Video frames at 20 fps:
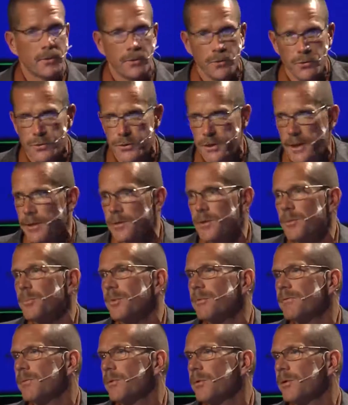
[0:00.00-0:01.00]
Check the
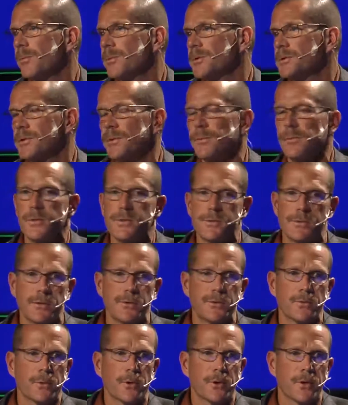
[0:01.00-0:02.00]
performance of the
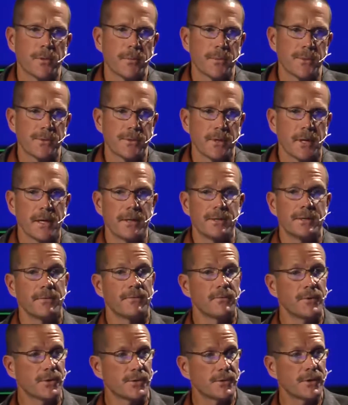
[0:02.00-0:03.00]
residual herbicides. If
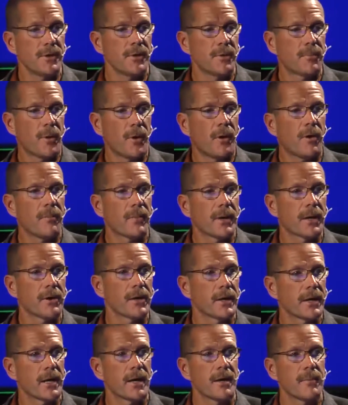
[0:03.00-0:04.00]
you see the palmary
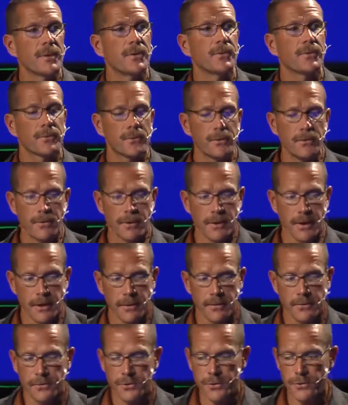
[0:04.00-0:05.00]
coming through
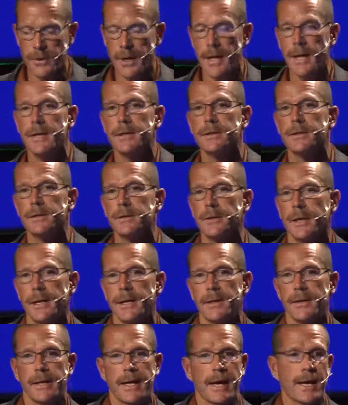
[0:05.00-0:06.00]
there, do not delay
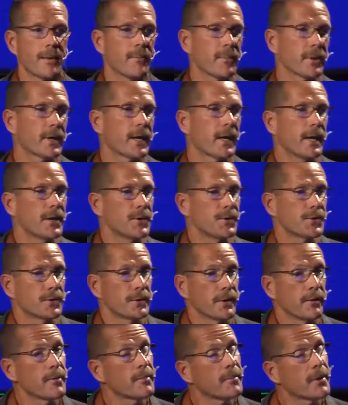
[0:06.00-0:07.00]
the application
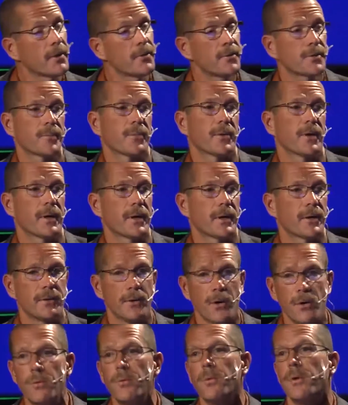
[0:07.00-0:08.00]
of the post product.
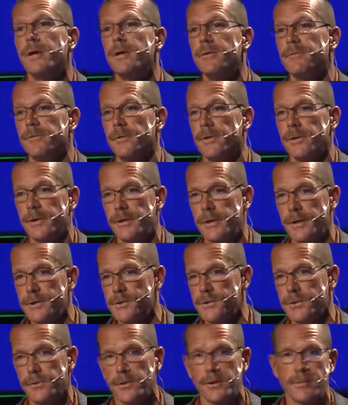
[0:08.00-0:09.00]
Don't wait for an
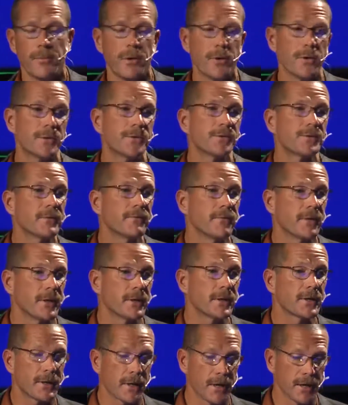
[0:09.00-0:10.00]
additional emergency event
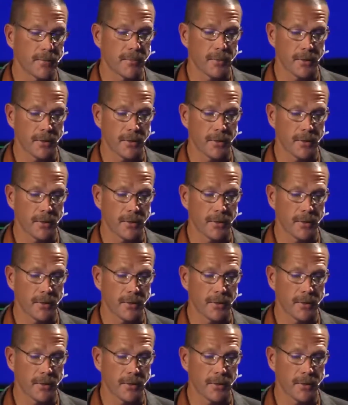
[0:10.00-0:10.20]
to take